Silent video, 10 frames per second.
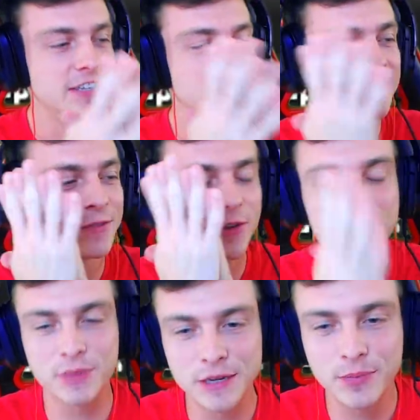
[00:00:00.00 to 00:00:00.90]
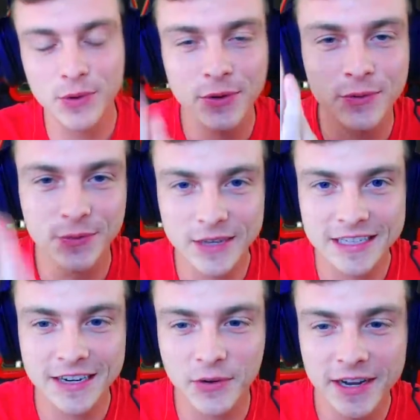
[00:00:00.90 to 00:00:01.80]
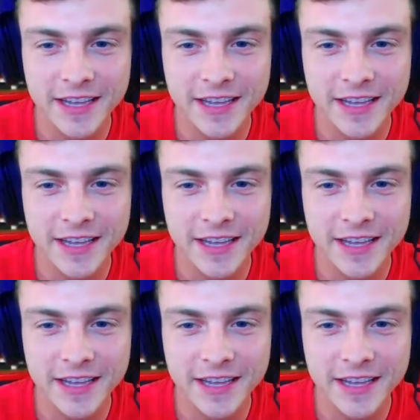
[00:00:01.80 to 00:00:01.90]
just for people, really quick,